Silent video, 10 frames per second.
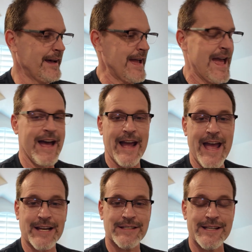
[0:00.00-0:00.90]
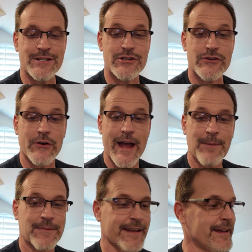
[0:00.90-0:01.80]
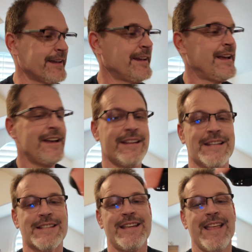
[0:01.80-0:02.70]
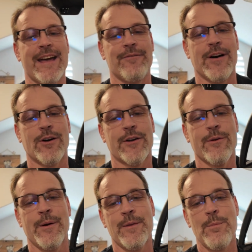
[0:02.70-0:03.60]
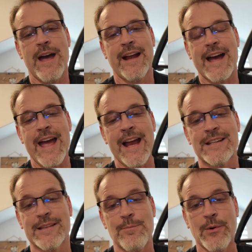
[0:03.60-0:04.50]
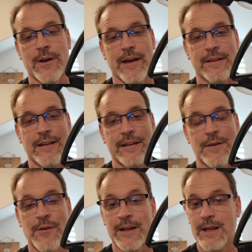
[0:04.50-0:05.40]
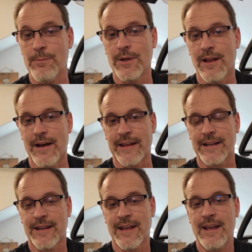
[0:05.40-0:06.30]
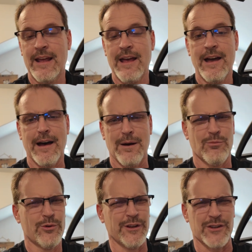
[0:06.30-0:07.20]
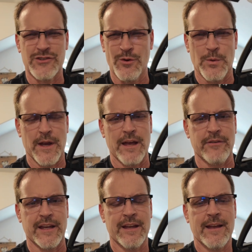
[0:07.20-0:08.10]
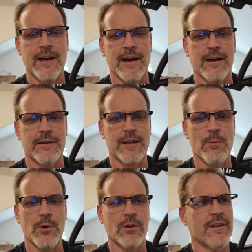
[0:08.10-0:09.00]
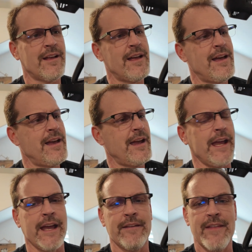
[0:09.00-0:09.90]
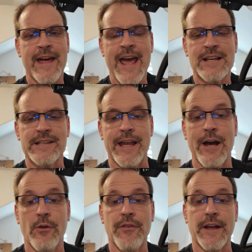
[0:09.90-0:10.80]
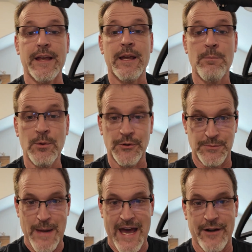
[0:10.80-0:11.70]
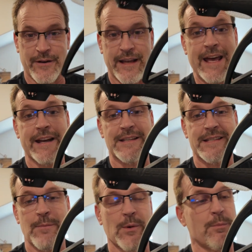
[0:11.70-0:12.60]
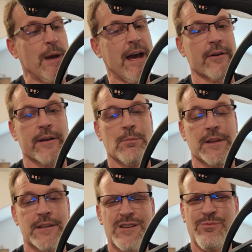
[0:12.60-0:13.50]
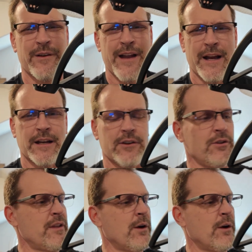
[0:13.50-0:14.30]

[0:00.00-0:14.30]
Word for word: I, I, actually strapped, uh, you see that Velcro on the back? I actually put a, a different gimbal on it um, really super heavy uh, gimbal. And that actually held the gimbal's battery. It had a separate battery, but this we're not going to do